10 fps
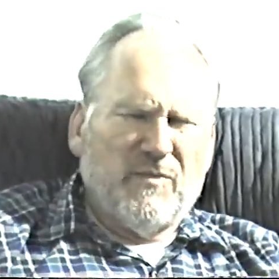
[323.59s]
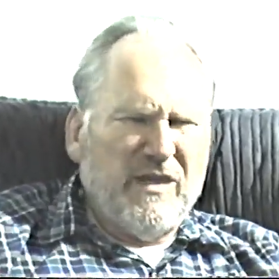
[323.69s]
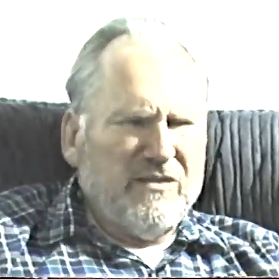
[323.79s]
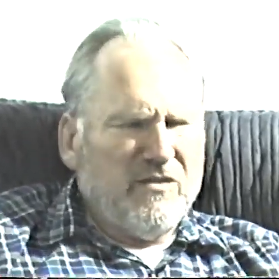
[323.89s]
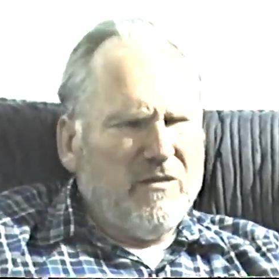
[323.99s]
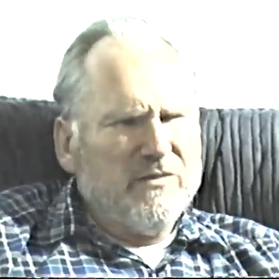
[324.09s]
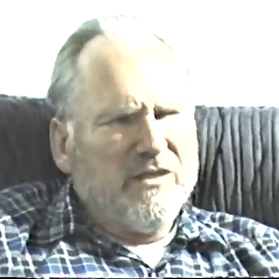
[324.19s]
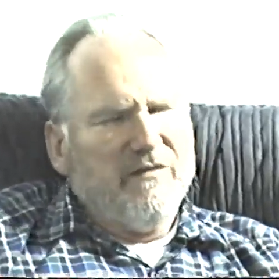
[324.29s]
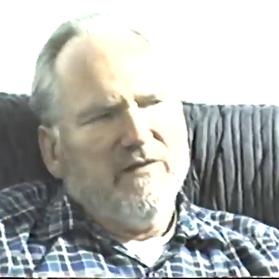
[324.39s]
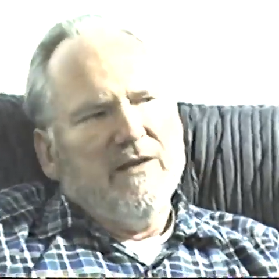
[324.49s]
But in terms
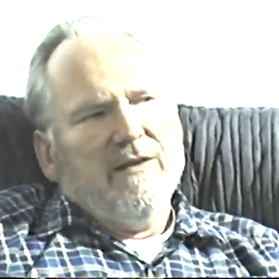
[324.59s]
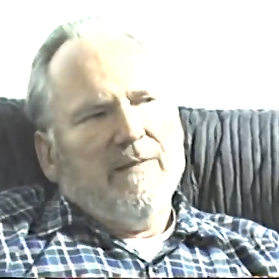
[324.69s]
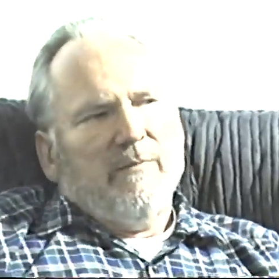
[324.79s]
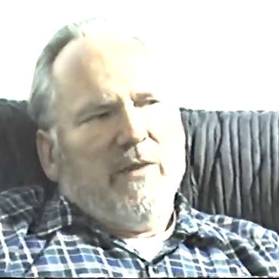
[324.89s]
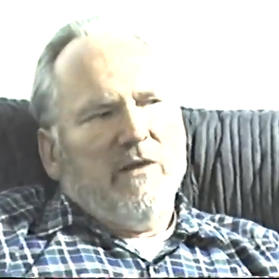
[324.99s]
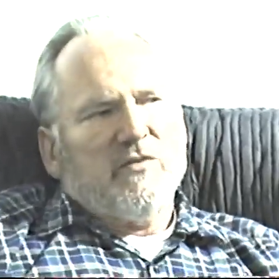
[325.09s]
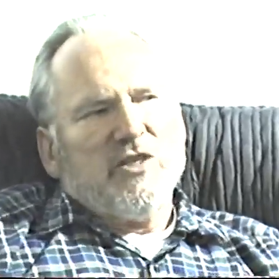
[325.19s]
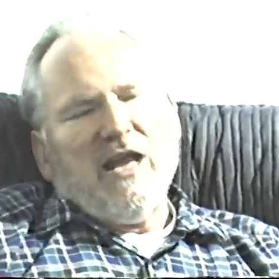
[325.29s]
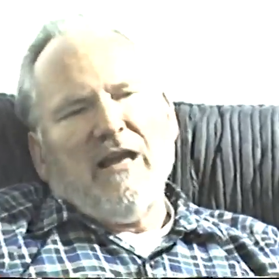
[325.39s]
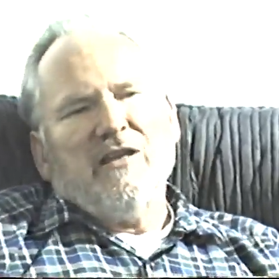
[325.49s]
of
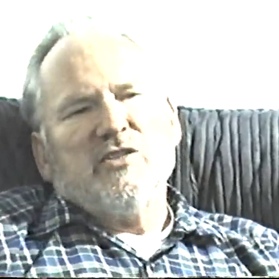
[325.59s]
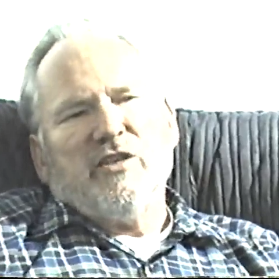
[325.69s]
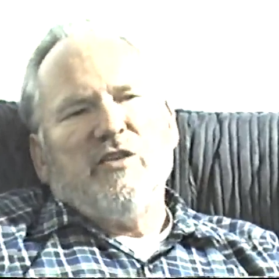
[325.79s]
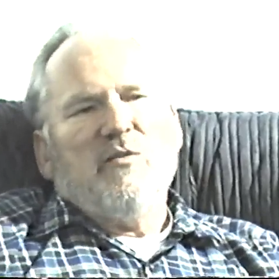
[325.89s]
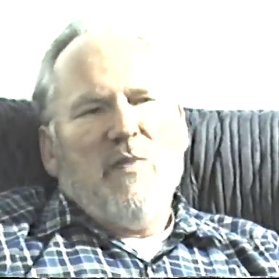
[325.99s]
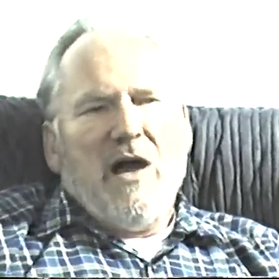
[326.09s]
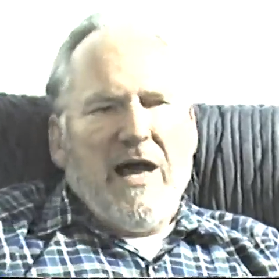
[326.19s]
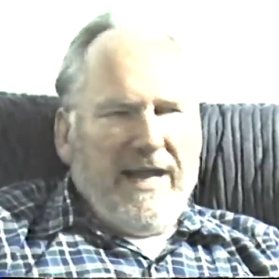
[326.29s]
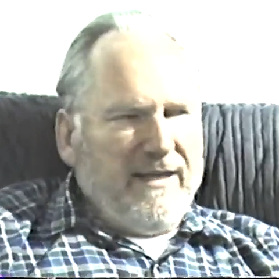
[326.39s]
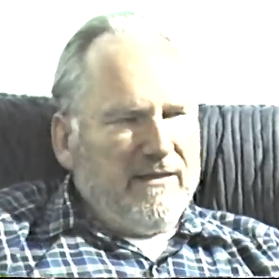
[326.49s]
challenging your
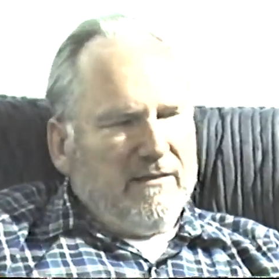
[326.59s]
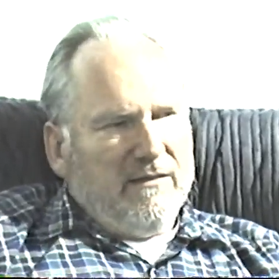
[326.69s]
mind,